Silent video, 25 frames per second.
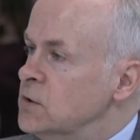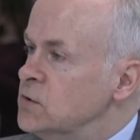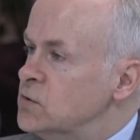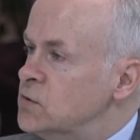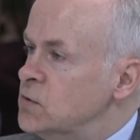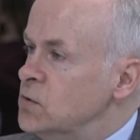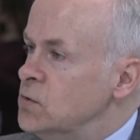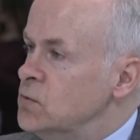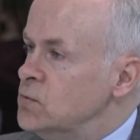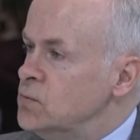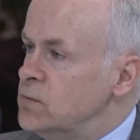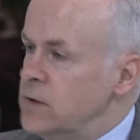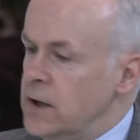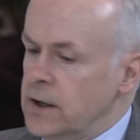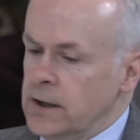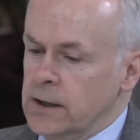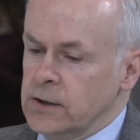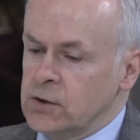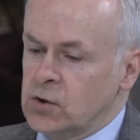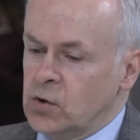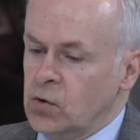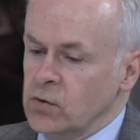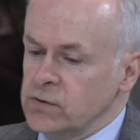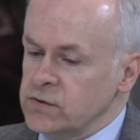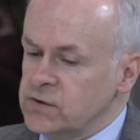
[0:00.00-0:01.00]

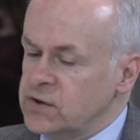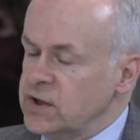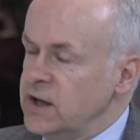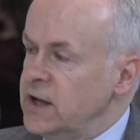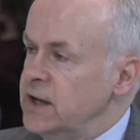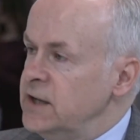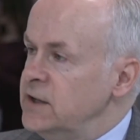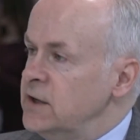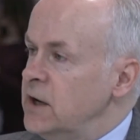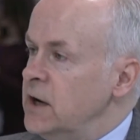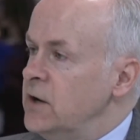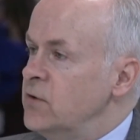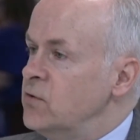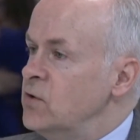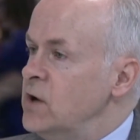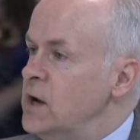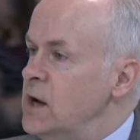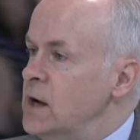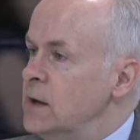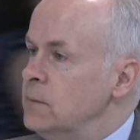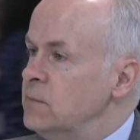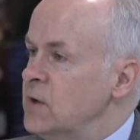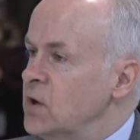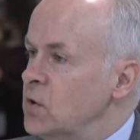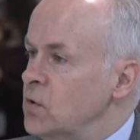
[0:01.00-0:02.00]
to contain
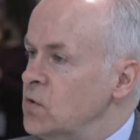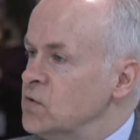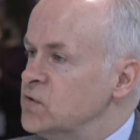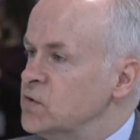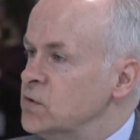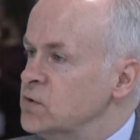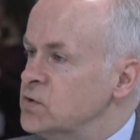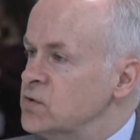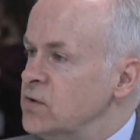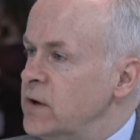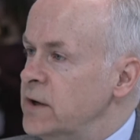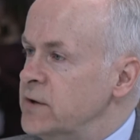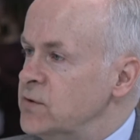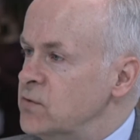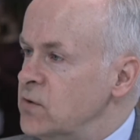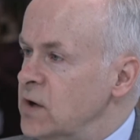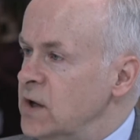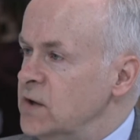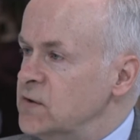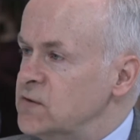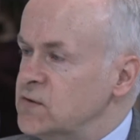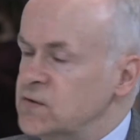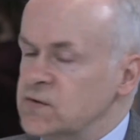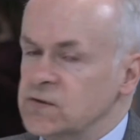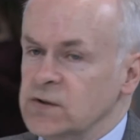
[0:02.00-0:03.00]
Iran, but also to
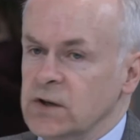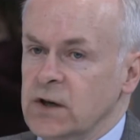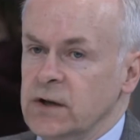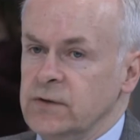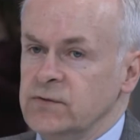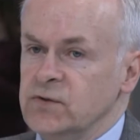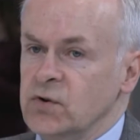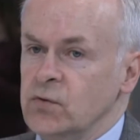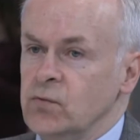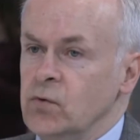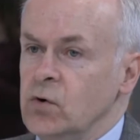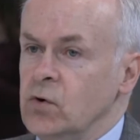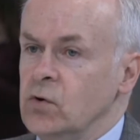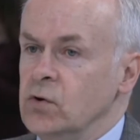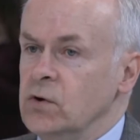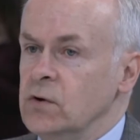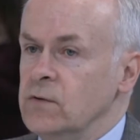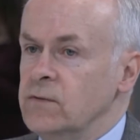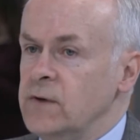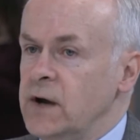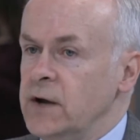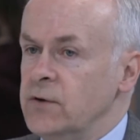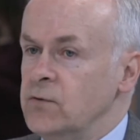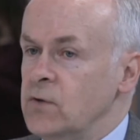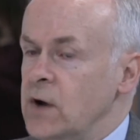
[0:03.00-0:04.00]
address the role
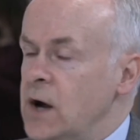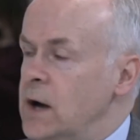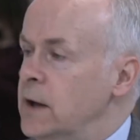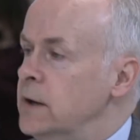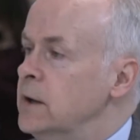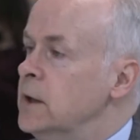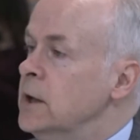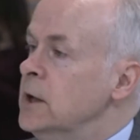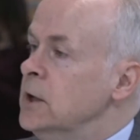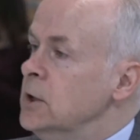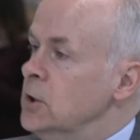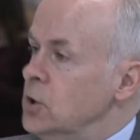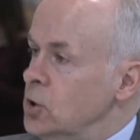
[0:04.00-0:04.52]
of Iran